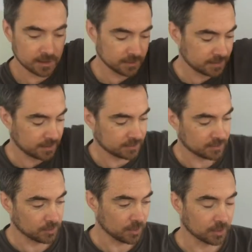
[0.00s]
to get to
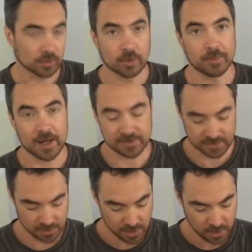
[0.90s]
work or a bus,
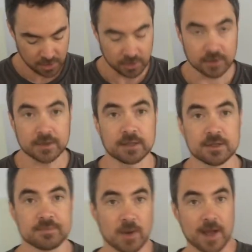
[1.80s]
you can take this
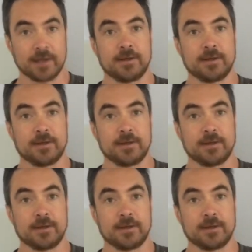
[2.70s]
bike,